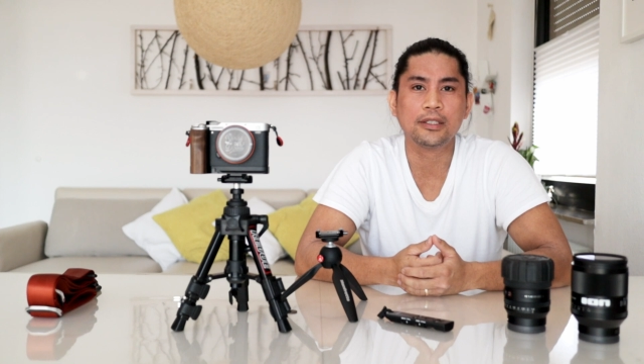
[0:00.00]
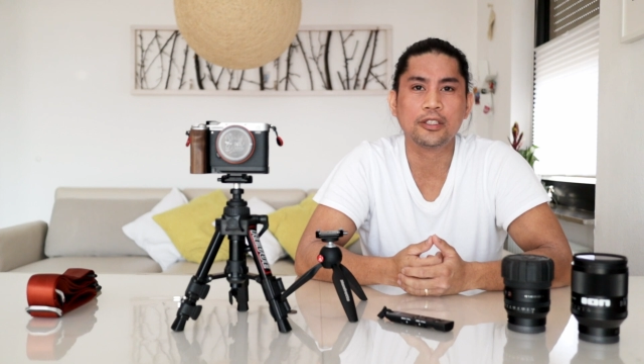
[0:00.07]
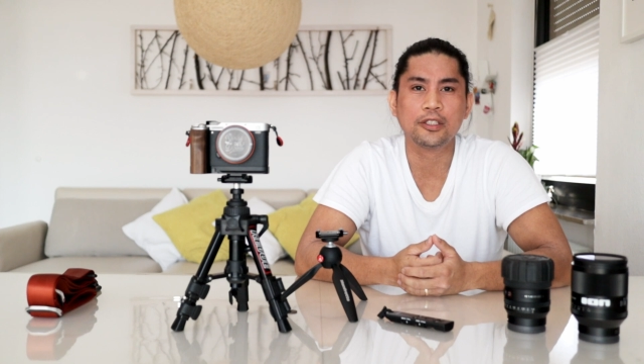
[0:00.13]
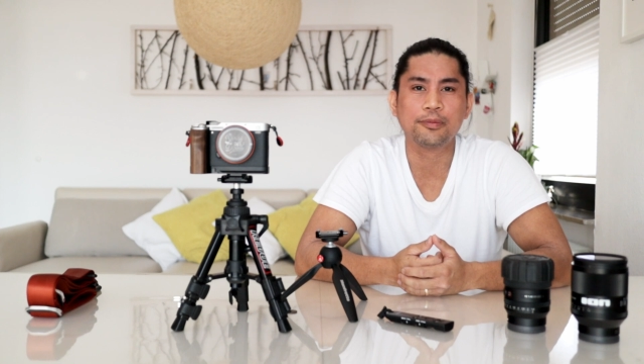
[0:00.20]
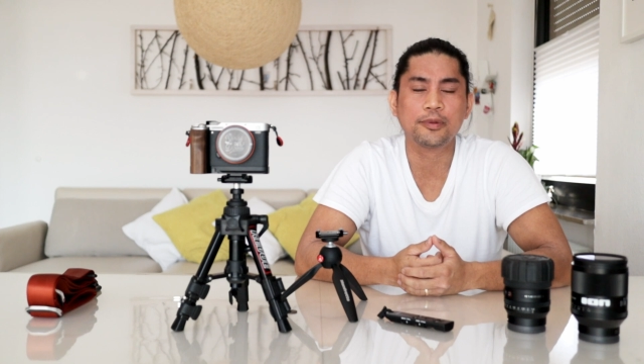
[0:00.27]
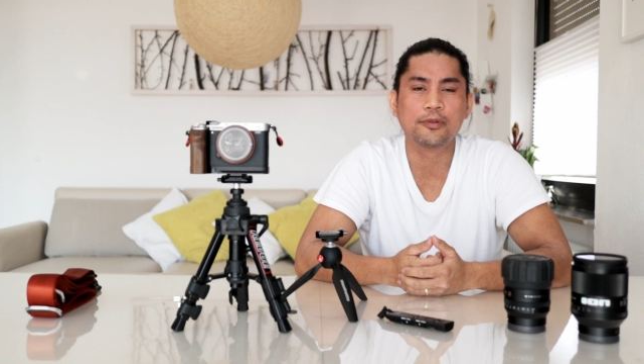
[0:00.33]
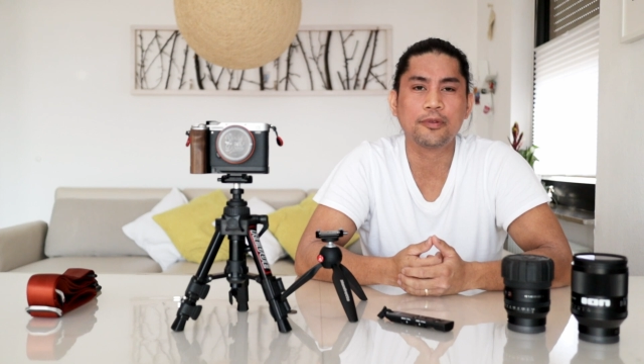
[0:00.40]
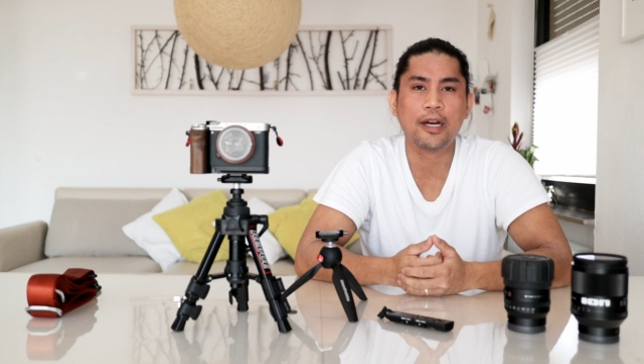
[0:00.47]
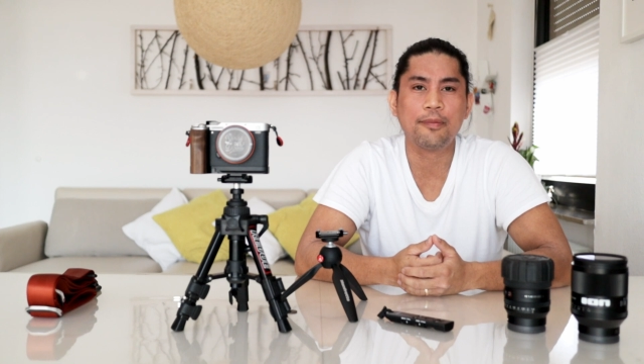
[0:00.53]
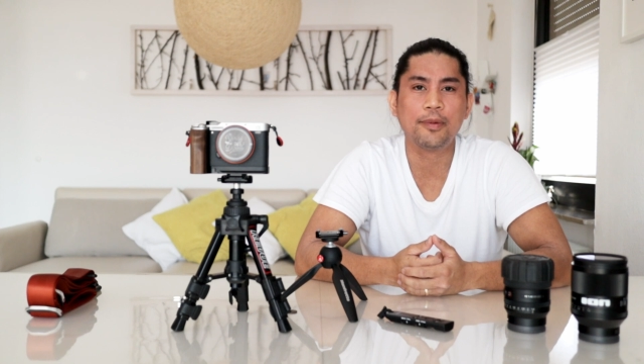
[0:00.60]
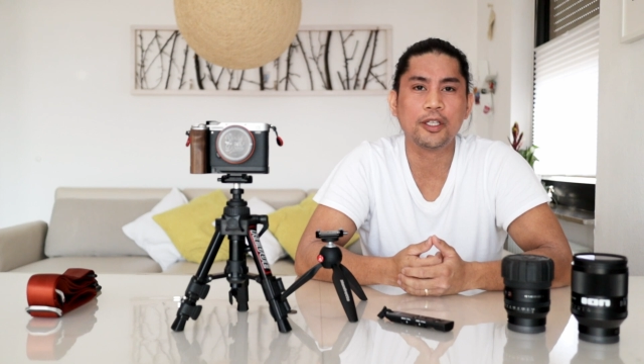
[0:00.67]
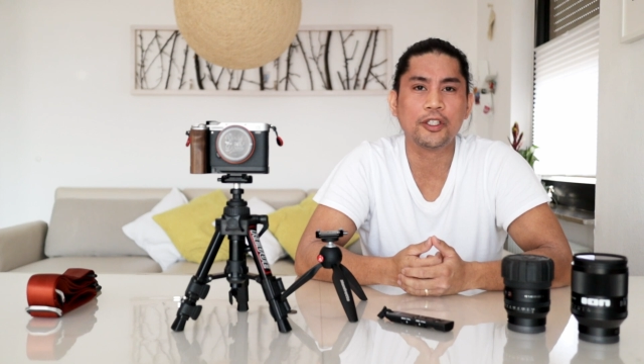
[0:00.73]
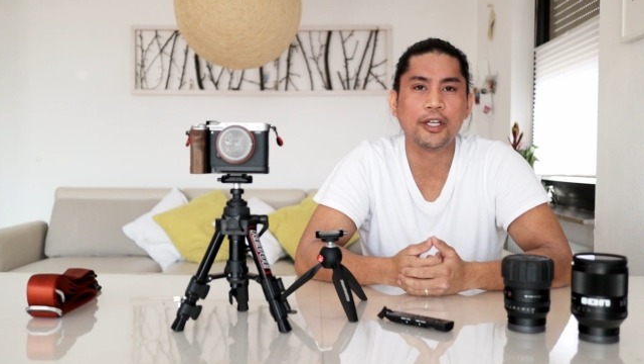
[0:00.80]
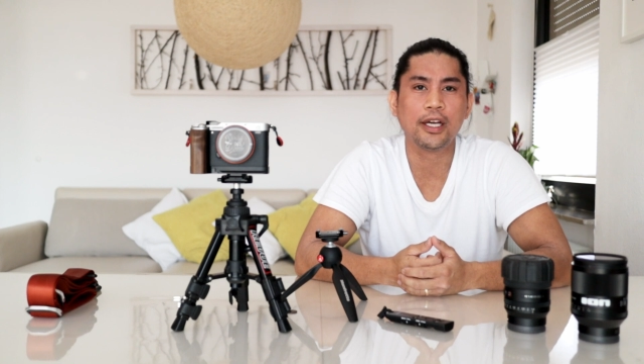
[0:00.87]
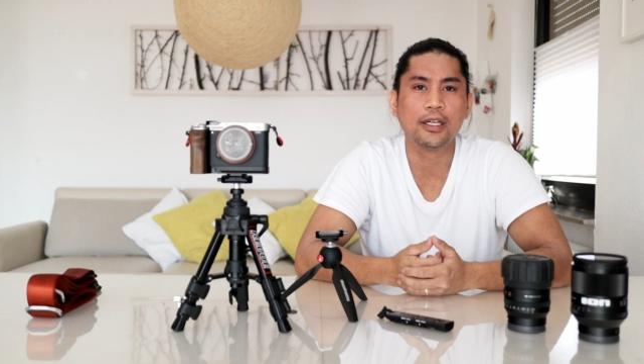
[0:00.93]
subscribe
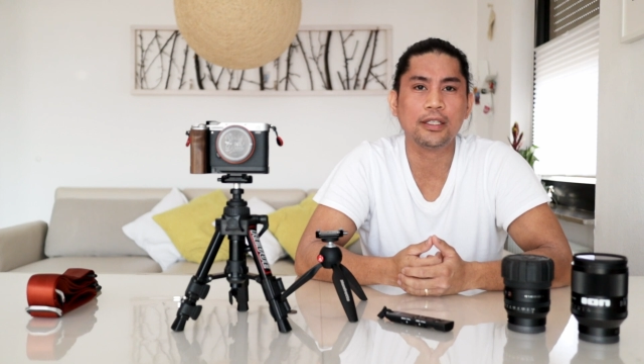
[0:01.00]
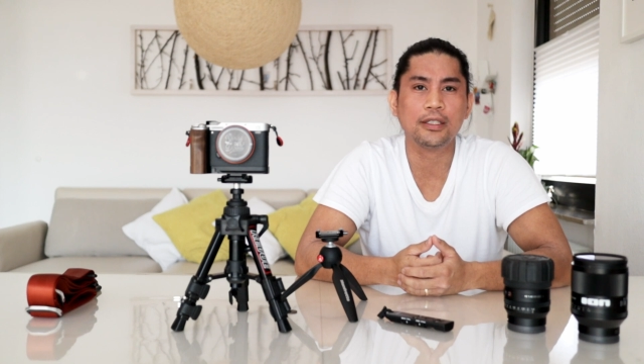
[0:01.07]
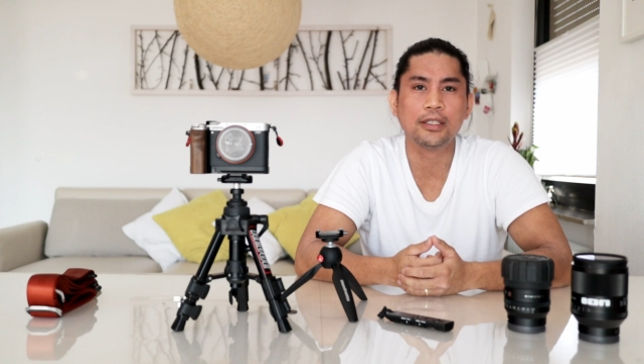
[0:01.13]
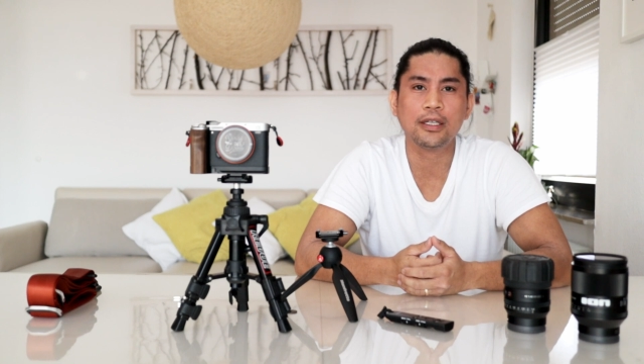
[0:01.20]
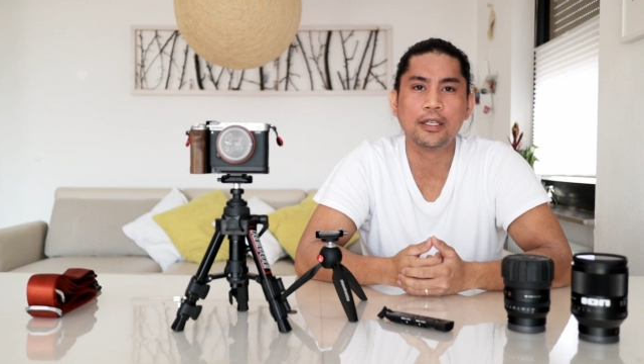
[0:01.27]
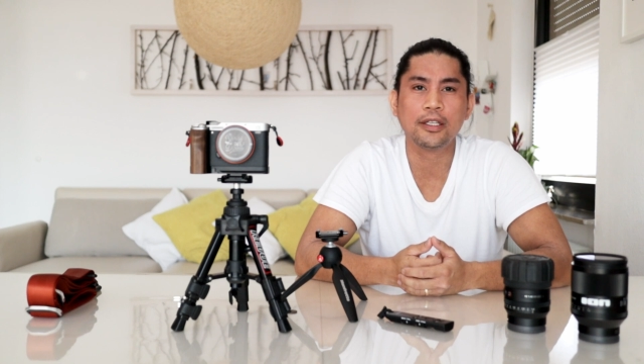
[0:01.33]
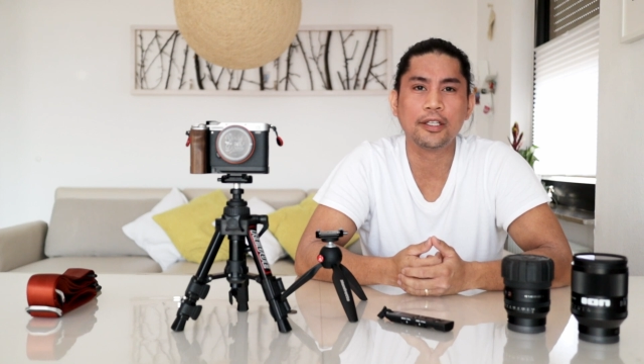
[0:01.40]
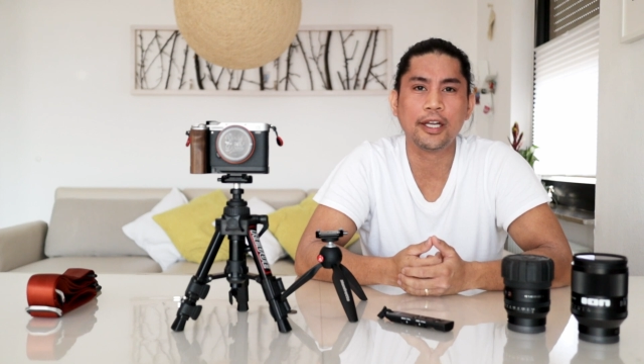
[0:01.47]
my channel.